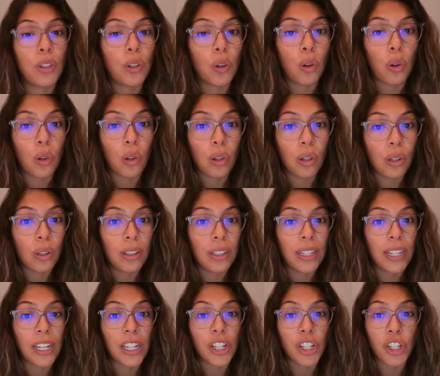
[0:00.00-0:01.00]
goal
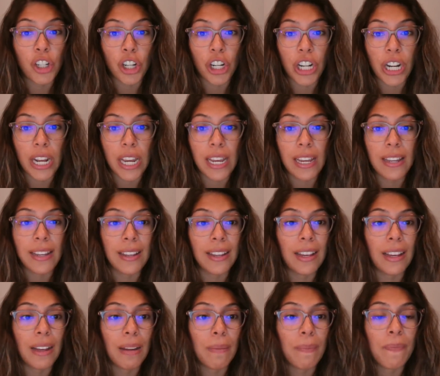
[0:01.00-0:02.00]
and journey
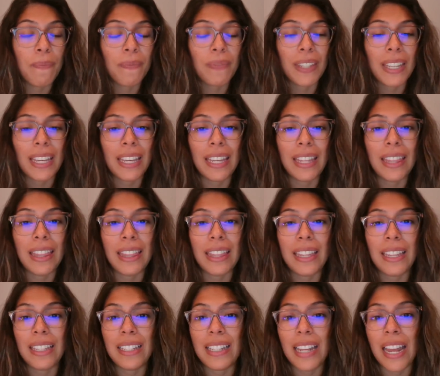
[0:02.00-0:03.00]
in
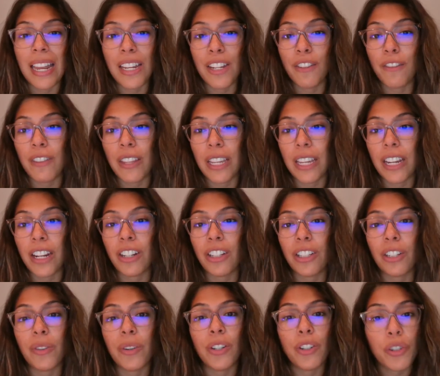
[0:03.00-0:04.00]
this end of the year.
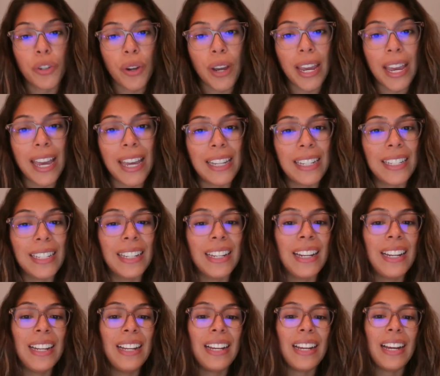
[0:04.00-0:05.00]
So enjoy it.
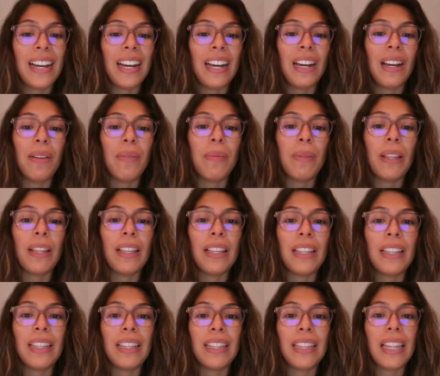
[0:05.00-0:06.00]
Um,
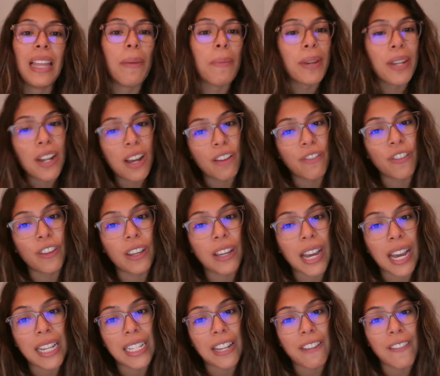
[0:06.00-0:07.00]
let me know if you
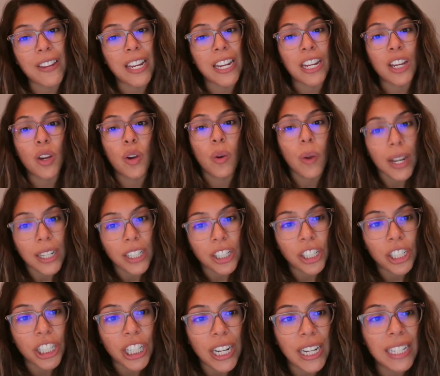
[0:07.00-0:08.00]
guys have any
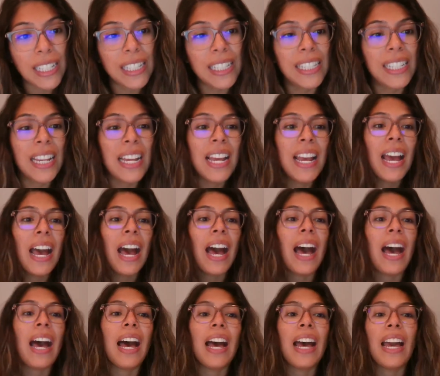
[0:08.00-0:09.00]
questions.
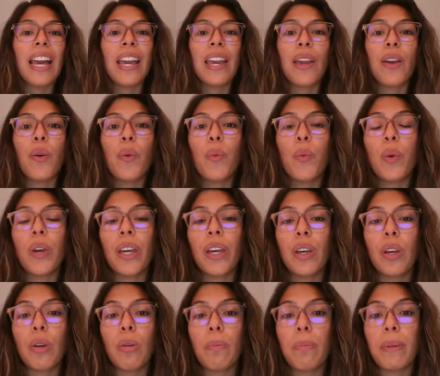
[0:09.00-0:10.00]
I
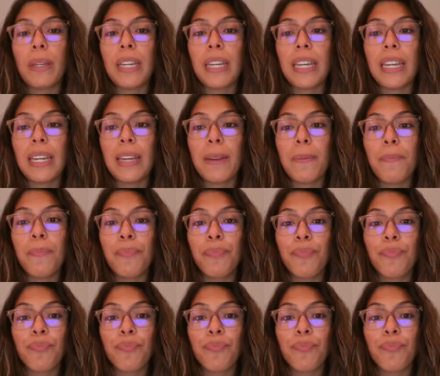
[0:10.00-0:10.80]
will be